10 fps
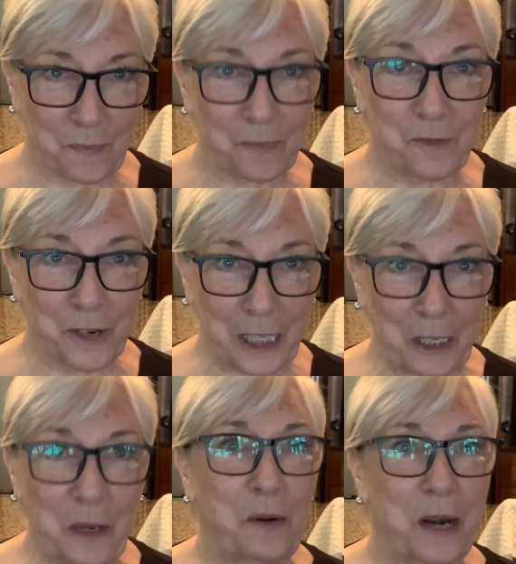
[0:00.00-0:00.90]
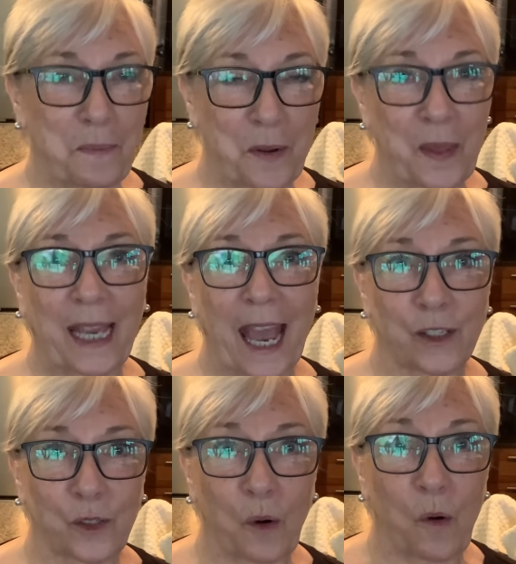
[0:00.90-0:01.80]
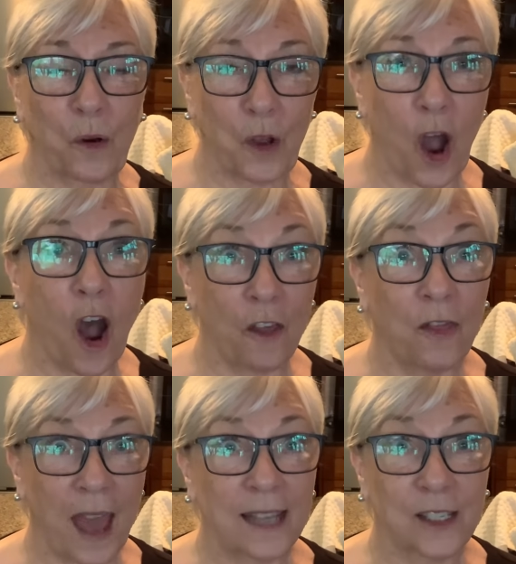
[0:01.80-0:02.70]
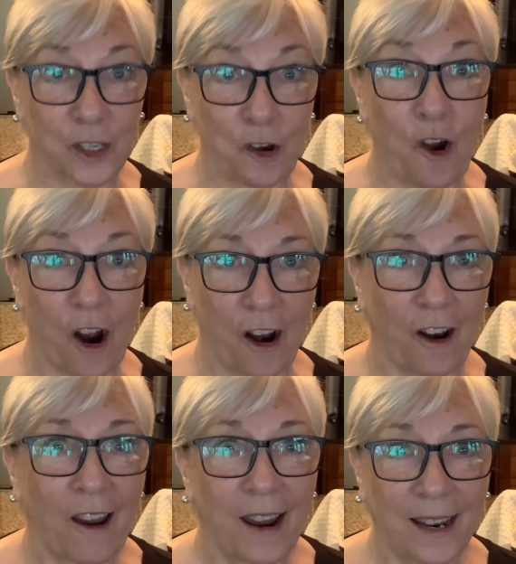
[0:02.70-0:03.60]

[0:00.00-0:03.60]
really load up on the castor oil on that scar,